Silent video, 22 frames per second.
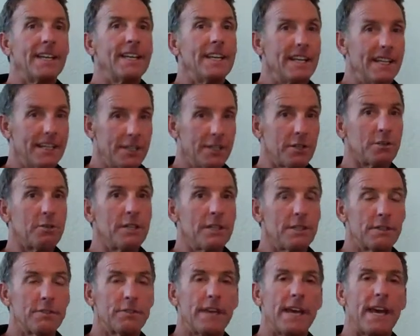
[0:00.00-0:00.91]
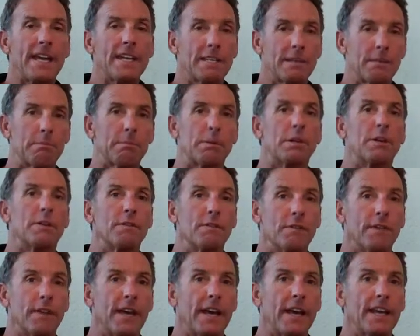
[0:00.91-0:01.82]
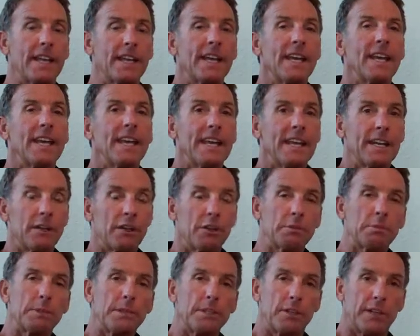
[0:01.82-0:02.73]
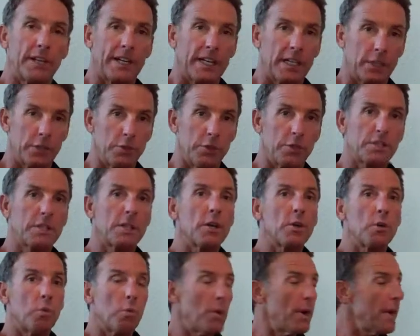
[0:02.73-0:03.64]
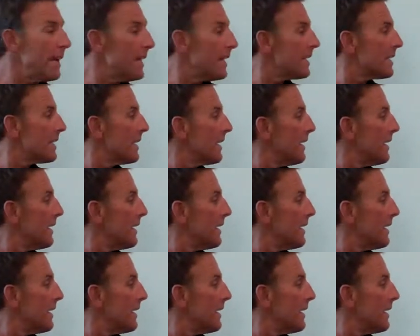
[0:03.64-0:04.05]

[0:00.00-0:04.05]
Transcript: Increase fat to burn fat, and ultimately you're going to lose weight.